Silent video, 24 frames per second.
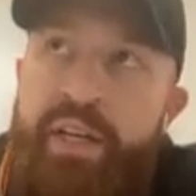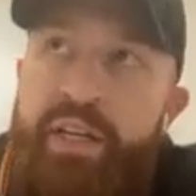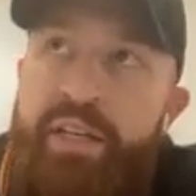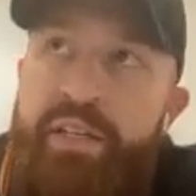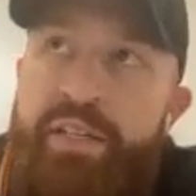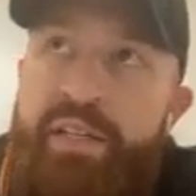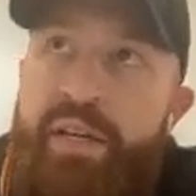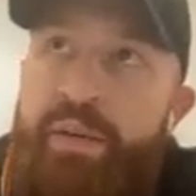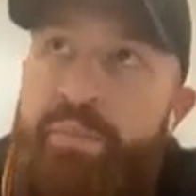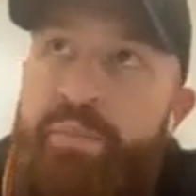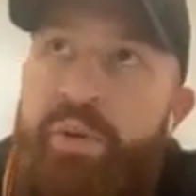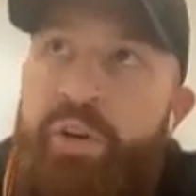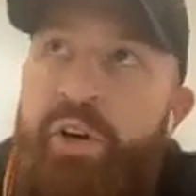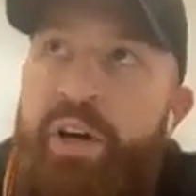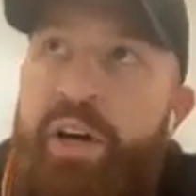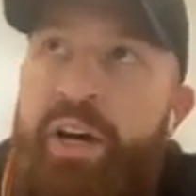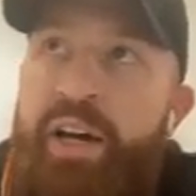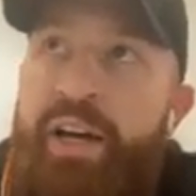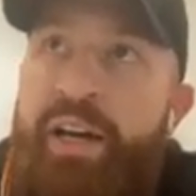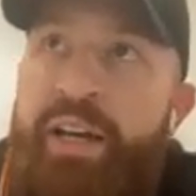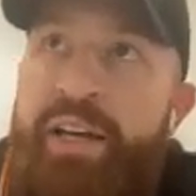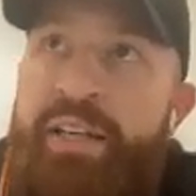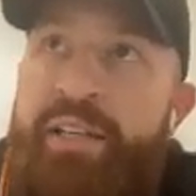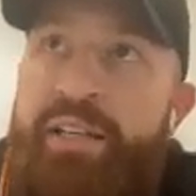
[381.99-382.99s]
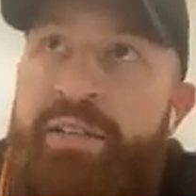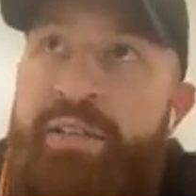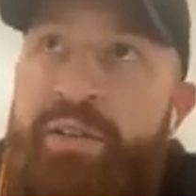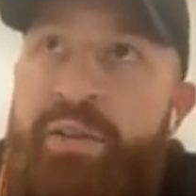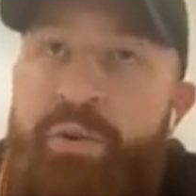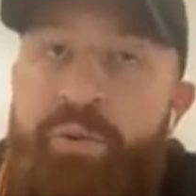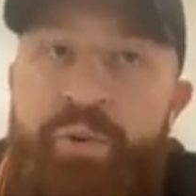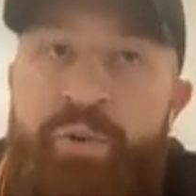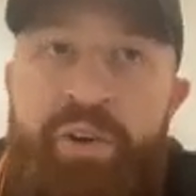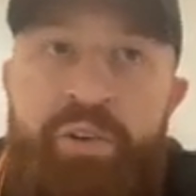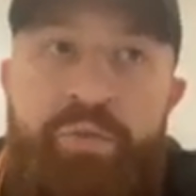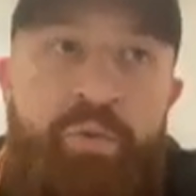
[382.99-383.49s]
Some
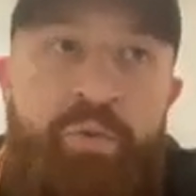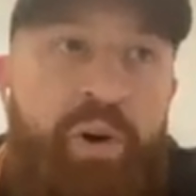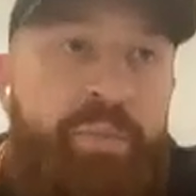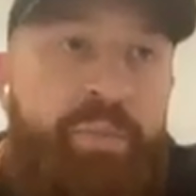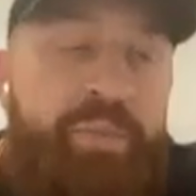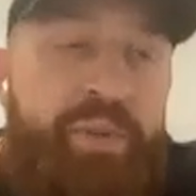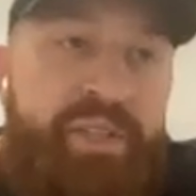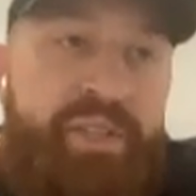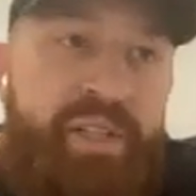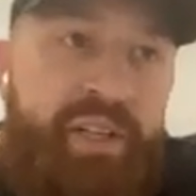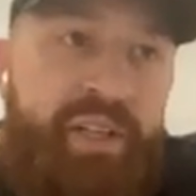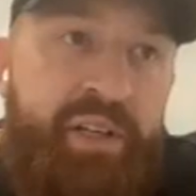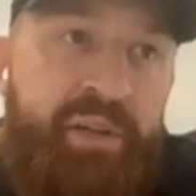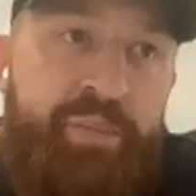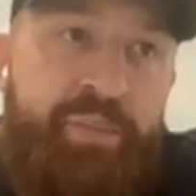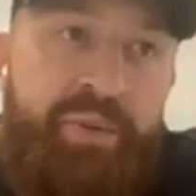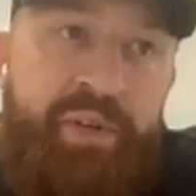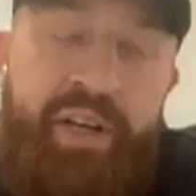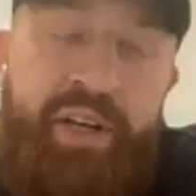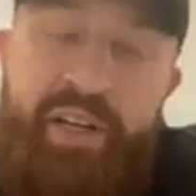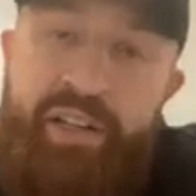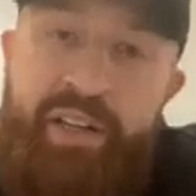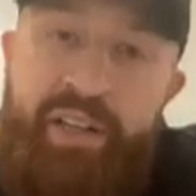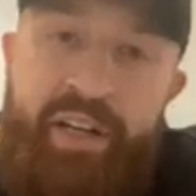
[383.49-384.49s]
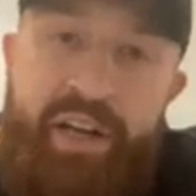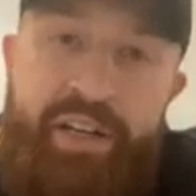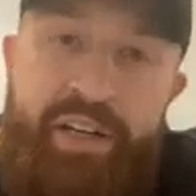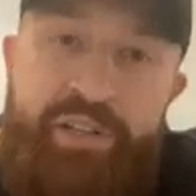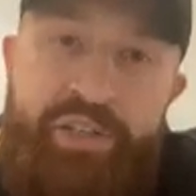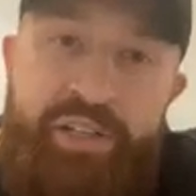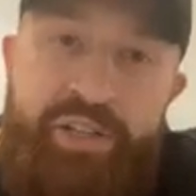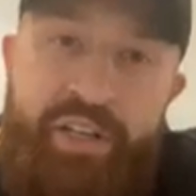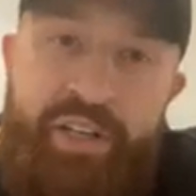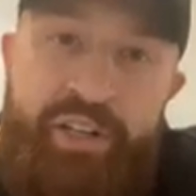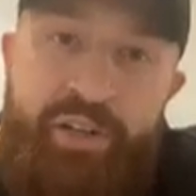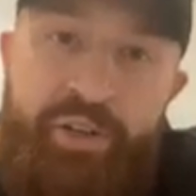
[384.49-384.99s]
guys, we have one particular player last
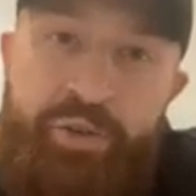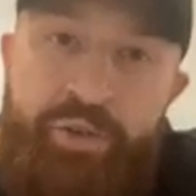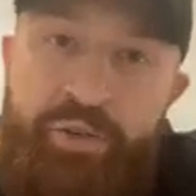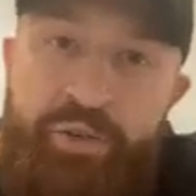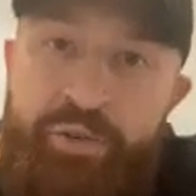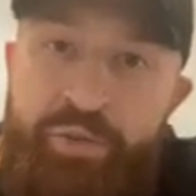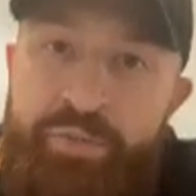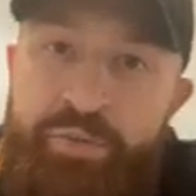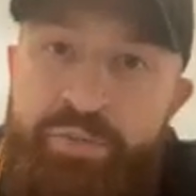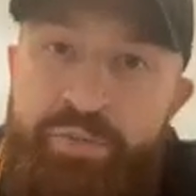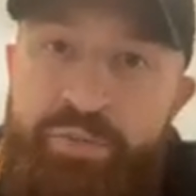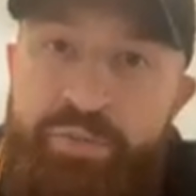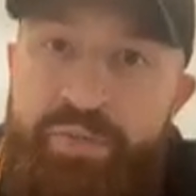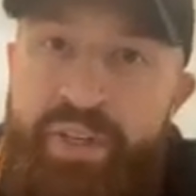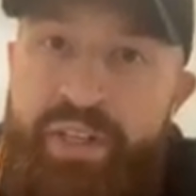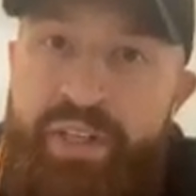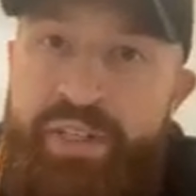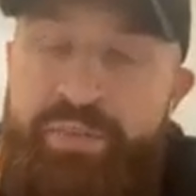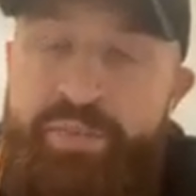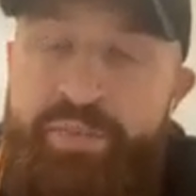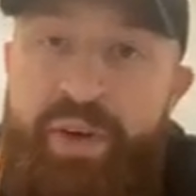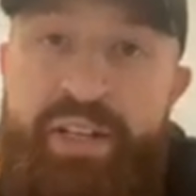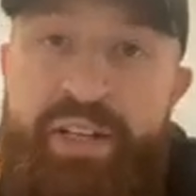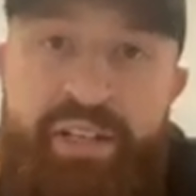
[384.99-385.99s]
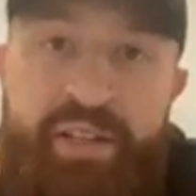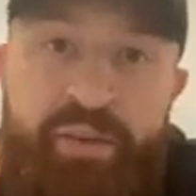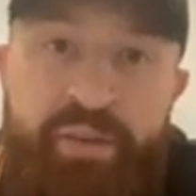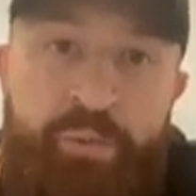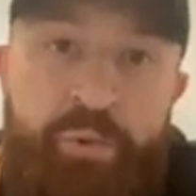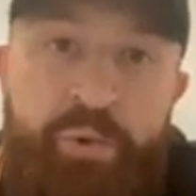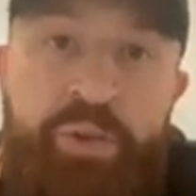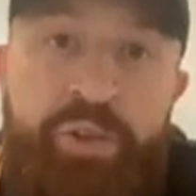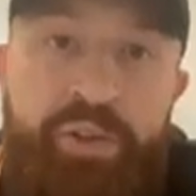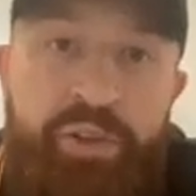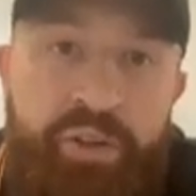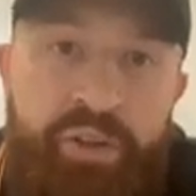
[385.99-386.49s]
year who is based in
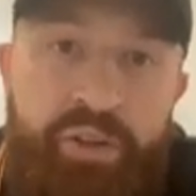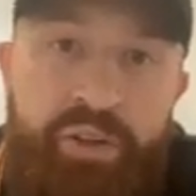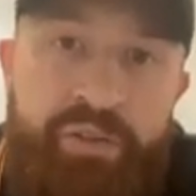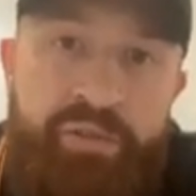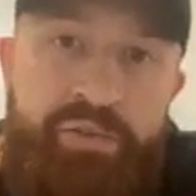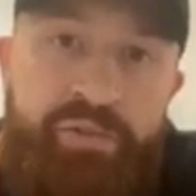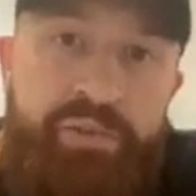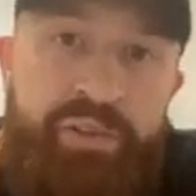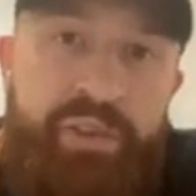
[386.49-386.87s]
Wollongong,